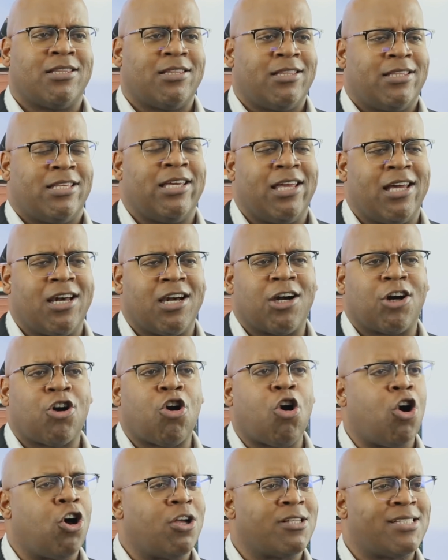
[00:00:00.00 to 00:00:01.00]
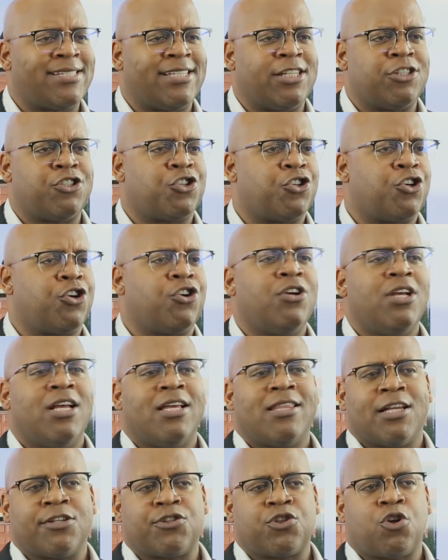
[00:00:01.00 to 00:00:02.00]
the call center
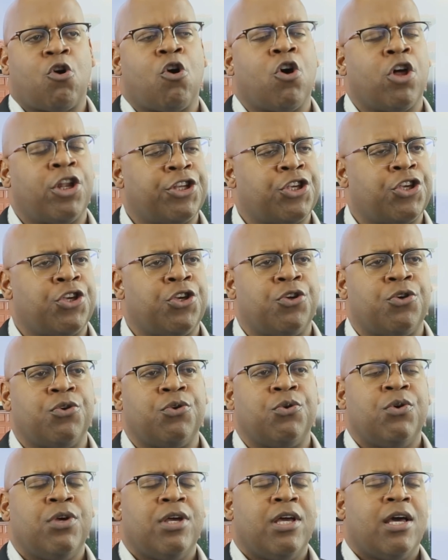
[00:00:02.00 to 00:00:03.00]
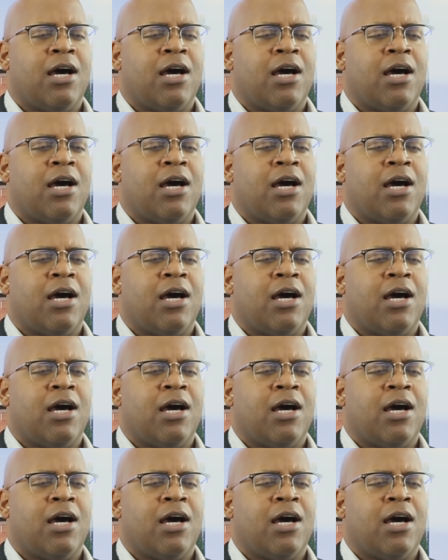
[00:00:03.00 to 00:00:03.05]
that's calling you.